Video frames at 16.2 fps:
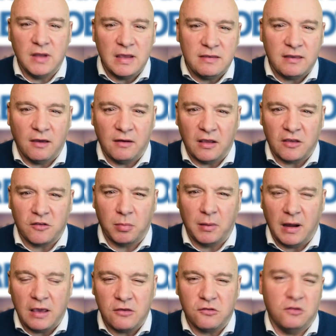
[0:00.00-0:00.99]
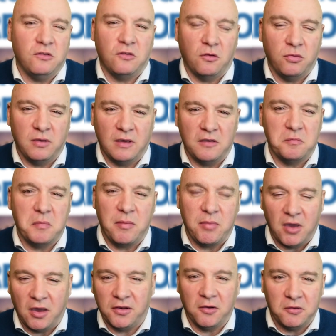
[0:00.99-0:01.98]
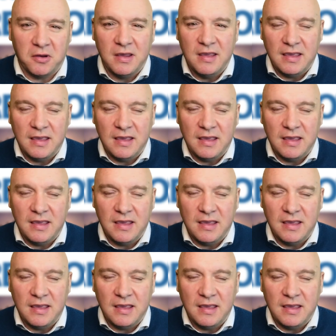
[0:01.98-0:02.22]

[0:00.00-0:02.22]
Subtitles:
detailed explanations on things maybe I don't